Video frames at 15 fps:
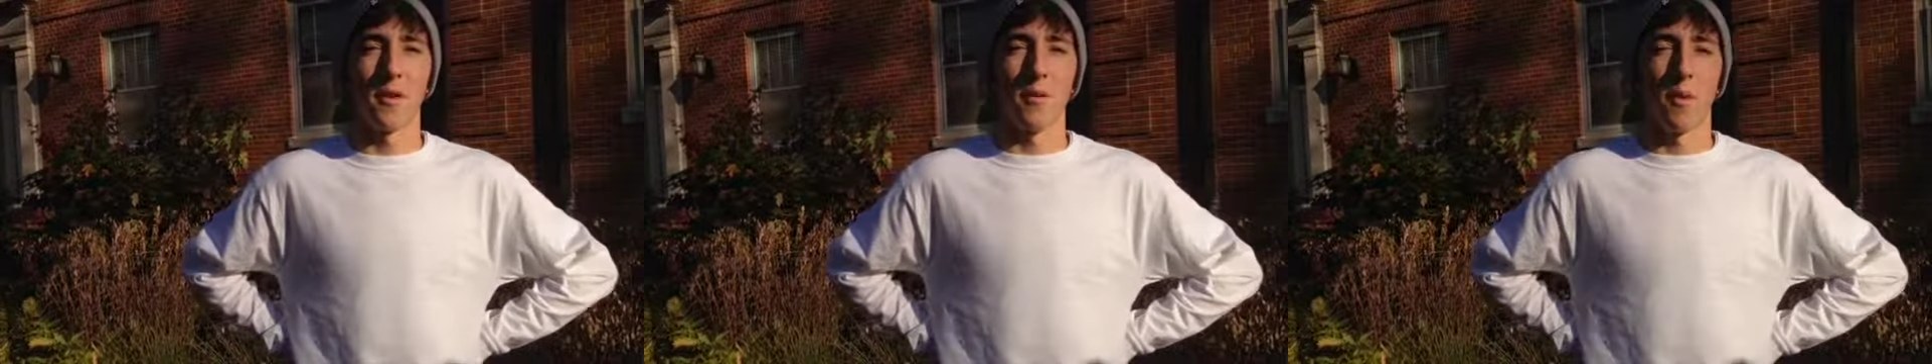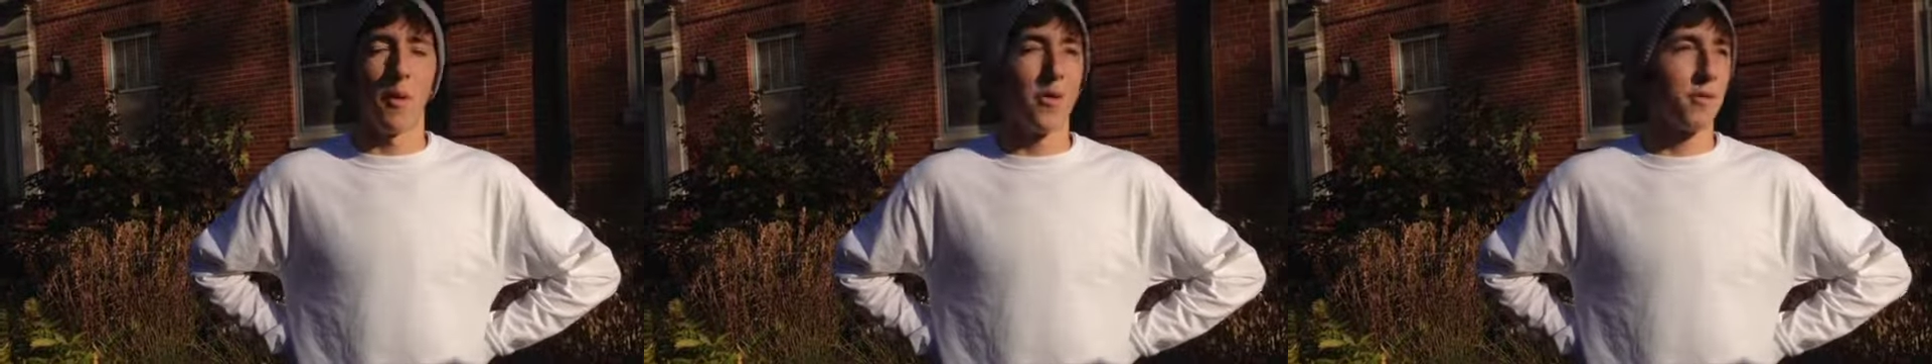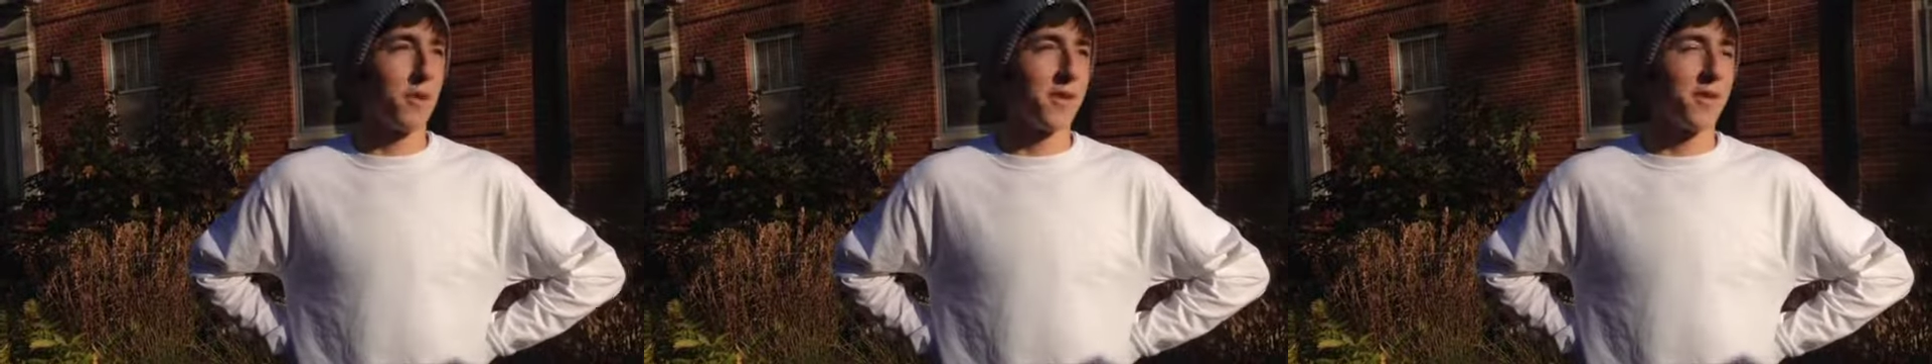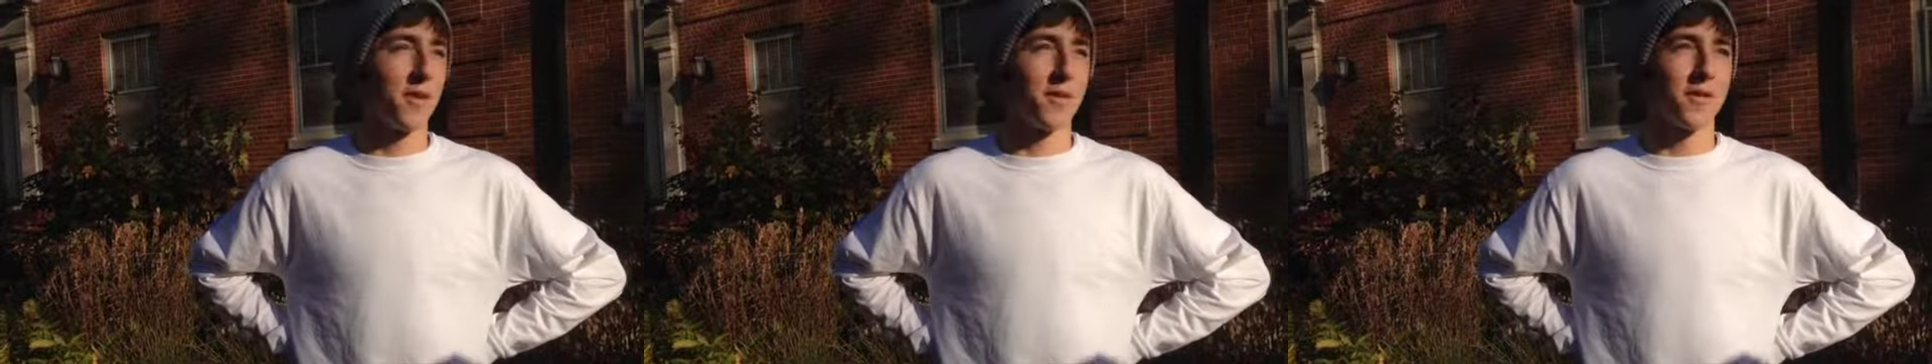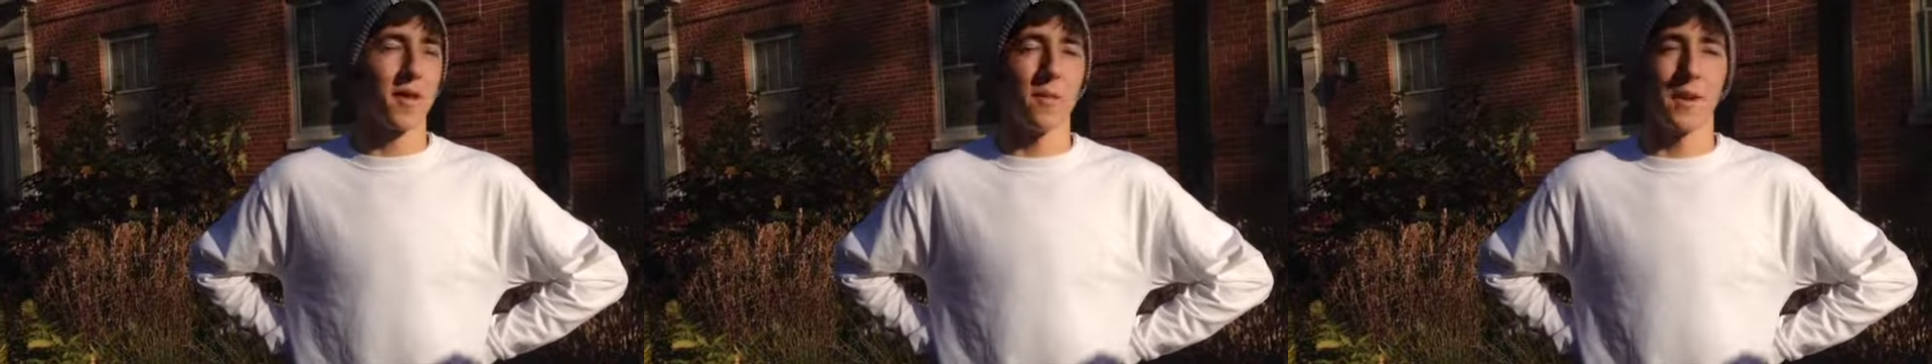Both the
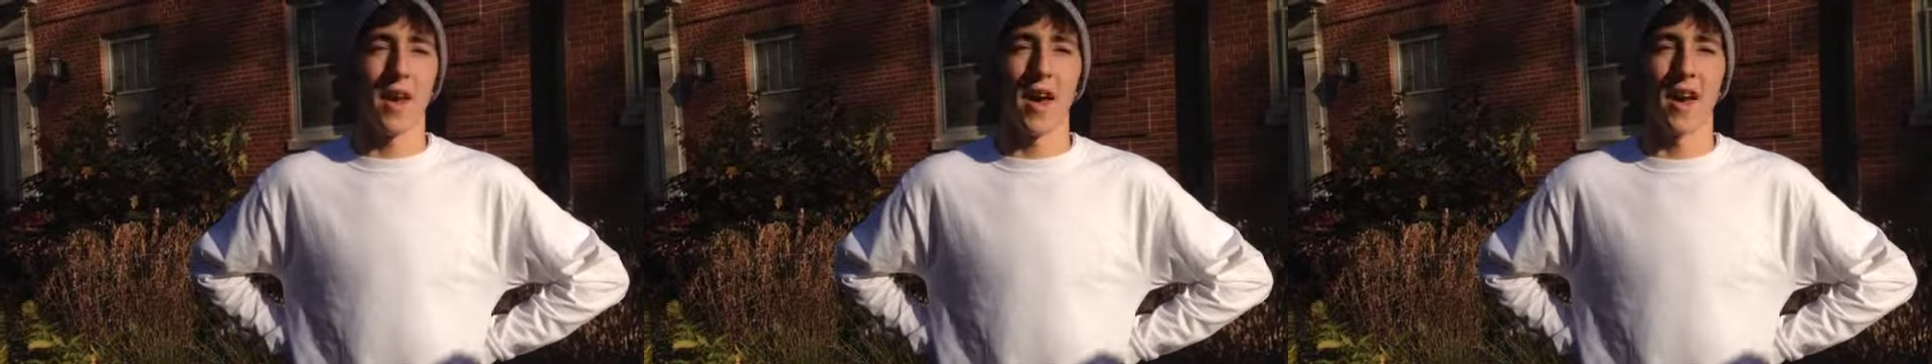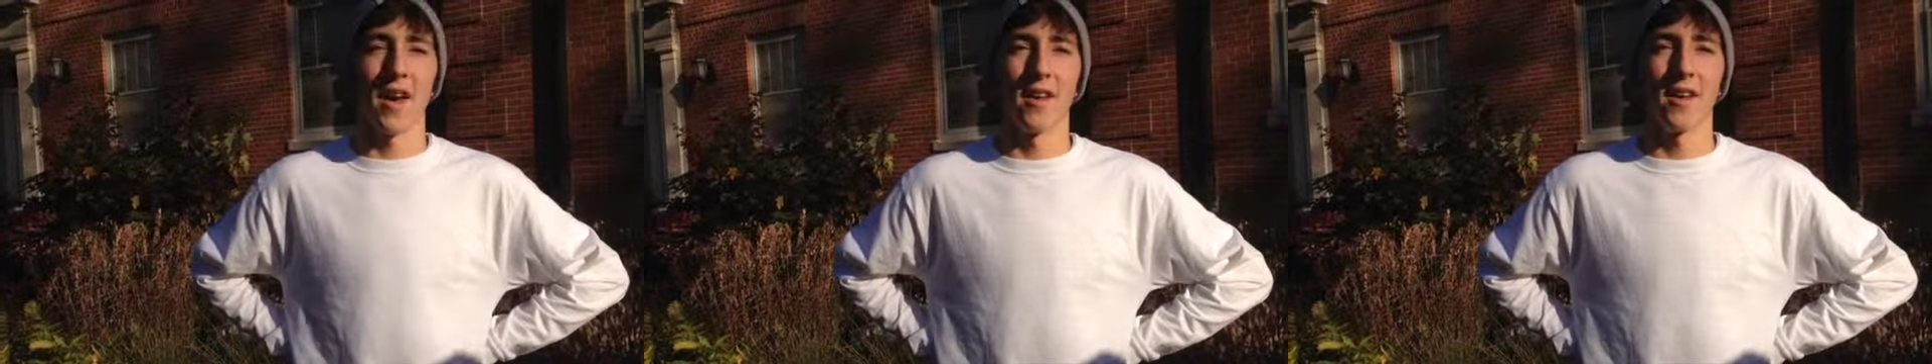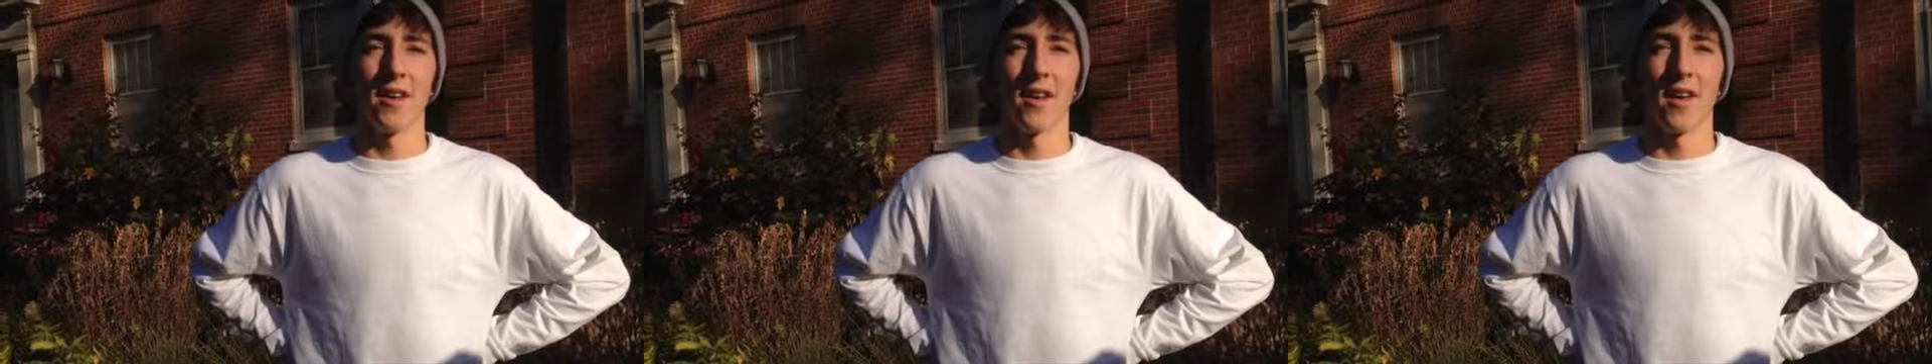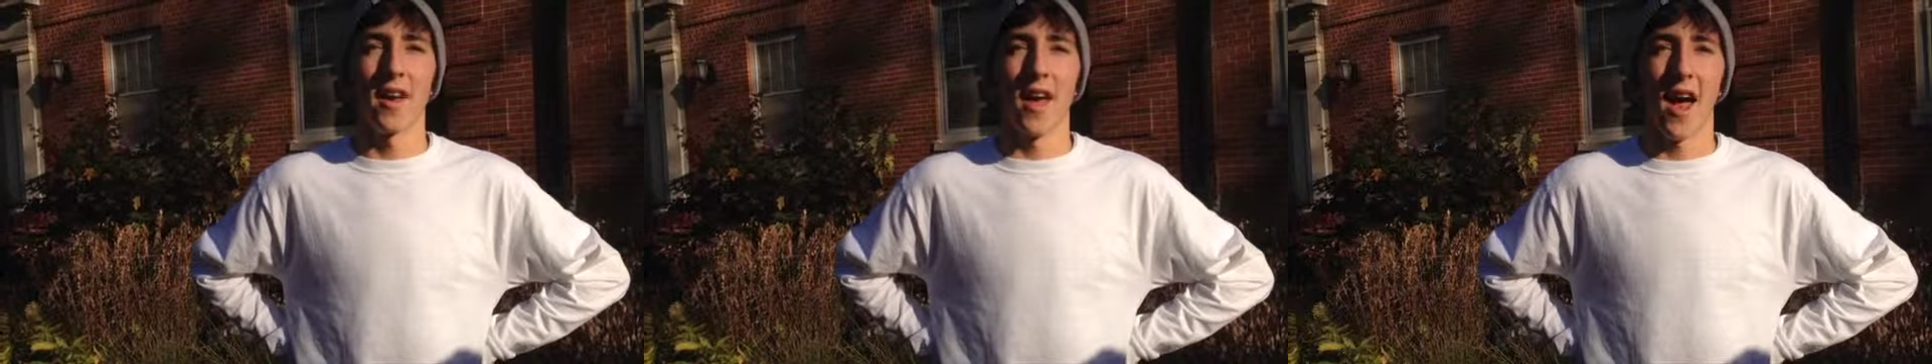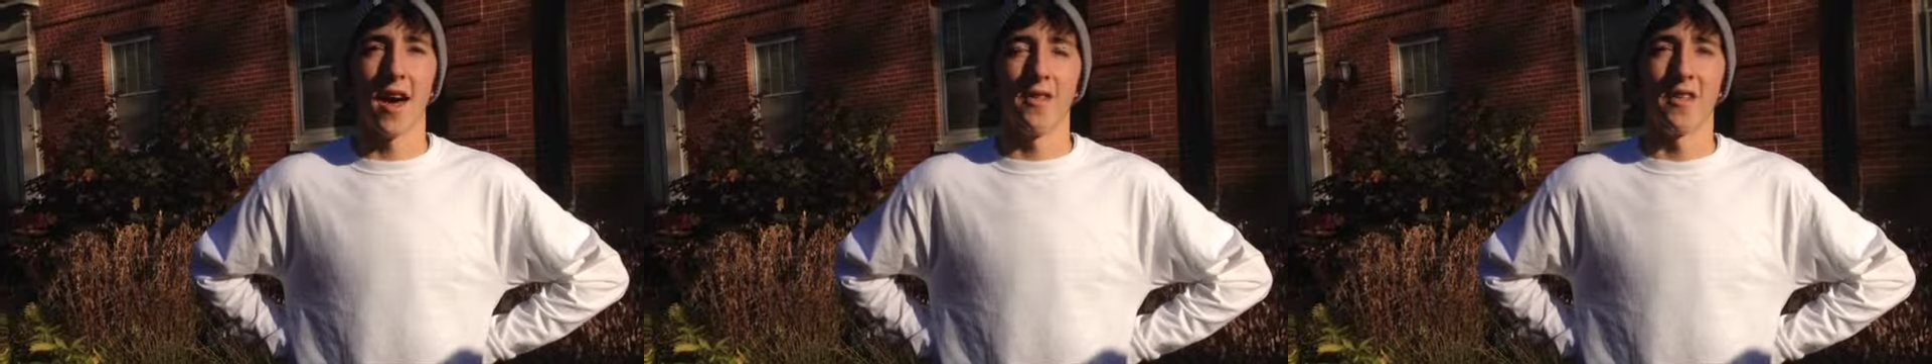resources that we had
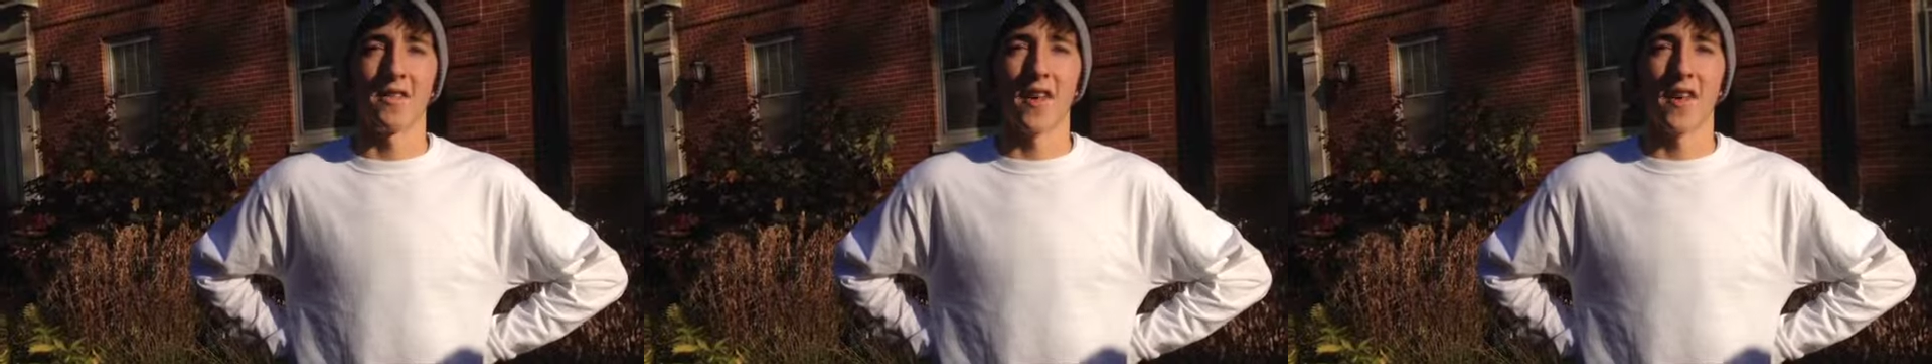and the